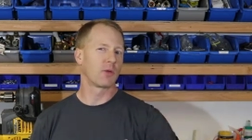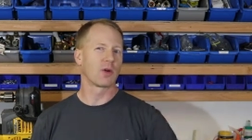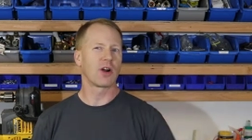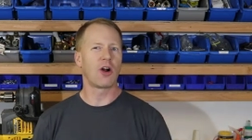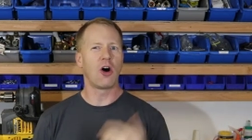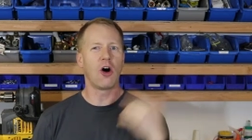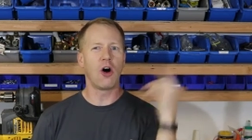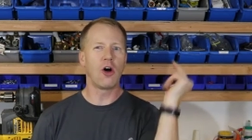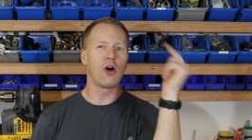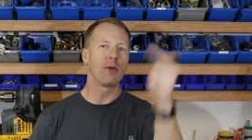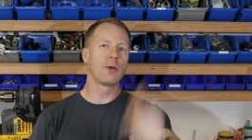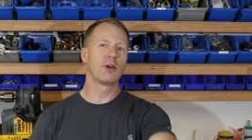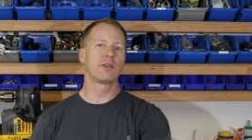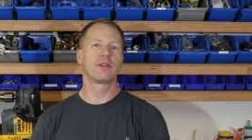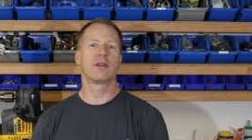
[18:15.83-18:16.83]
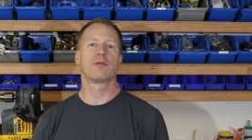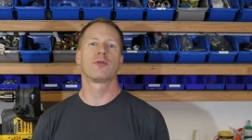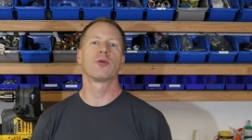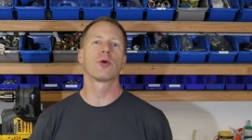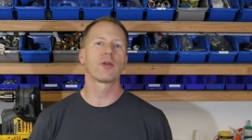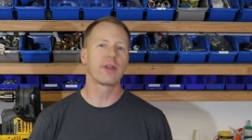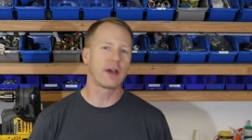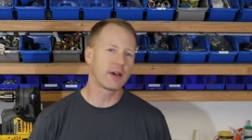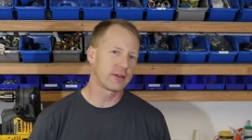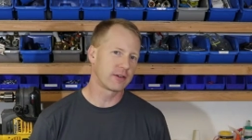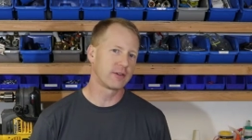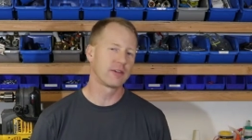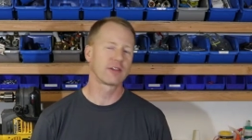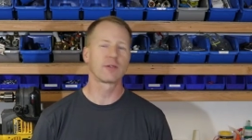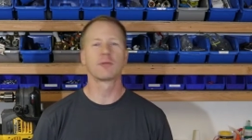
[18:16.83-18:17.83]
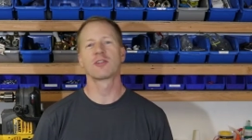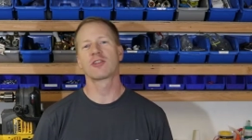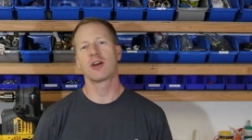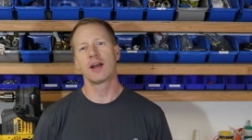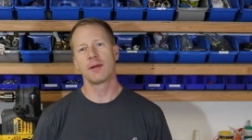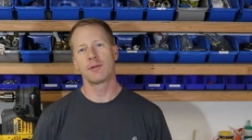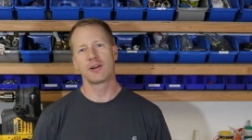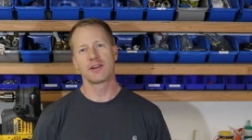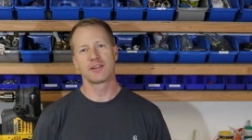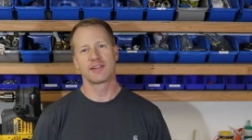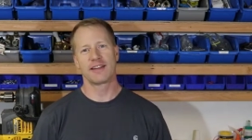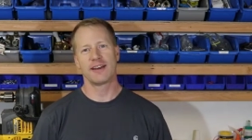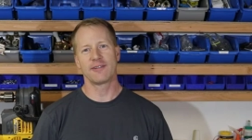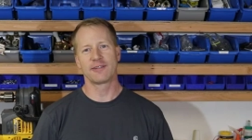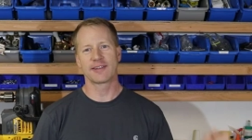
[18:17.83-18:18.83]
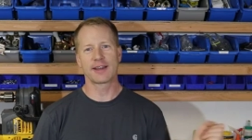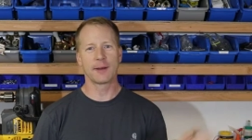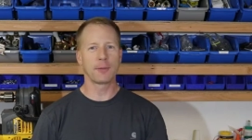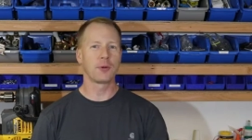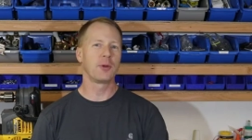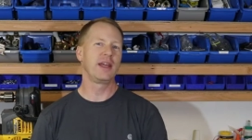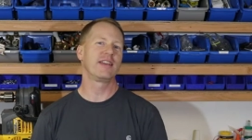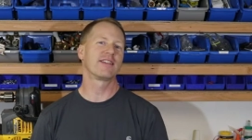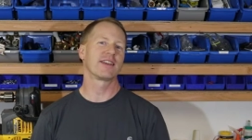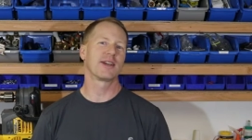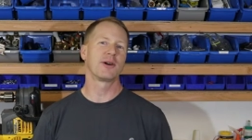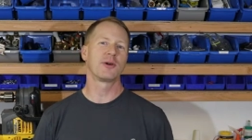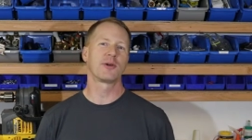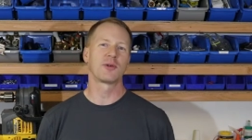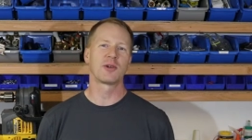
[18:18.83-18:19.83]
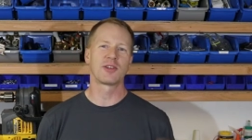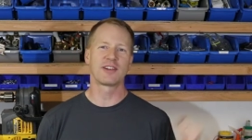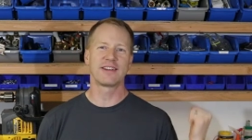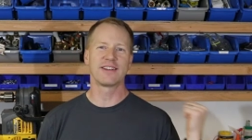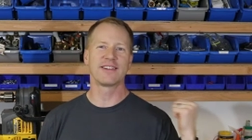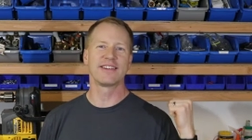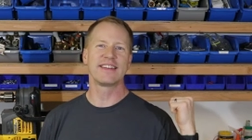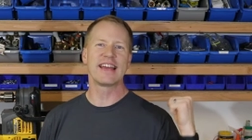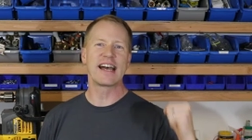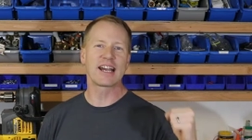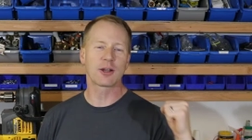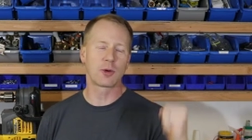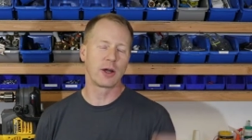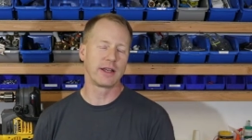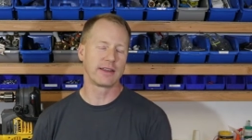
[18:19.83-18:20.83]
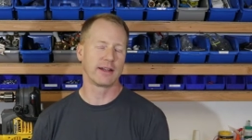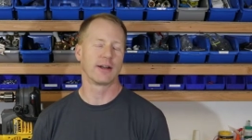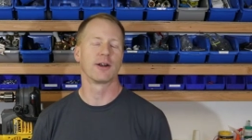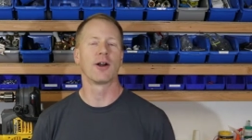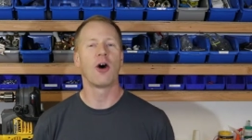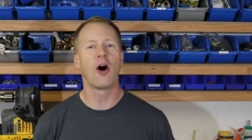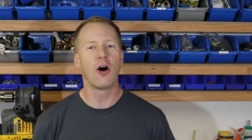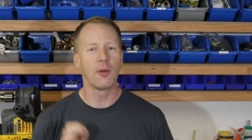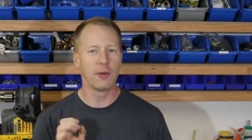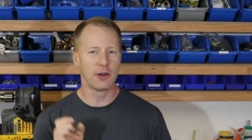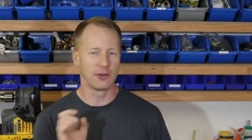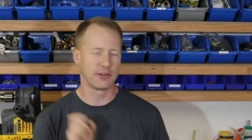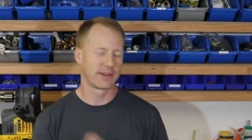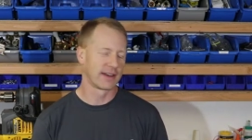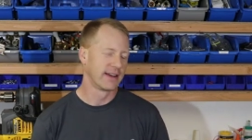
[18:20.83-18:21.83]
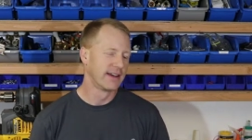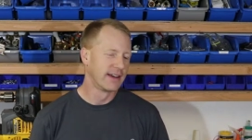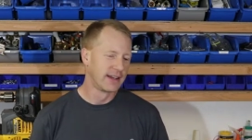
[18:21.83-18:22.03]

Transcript: We're almost at 4,000 subscribers. That was a couple weeks ago, and we're still not quite there. Almost.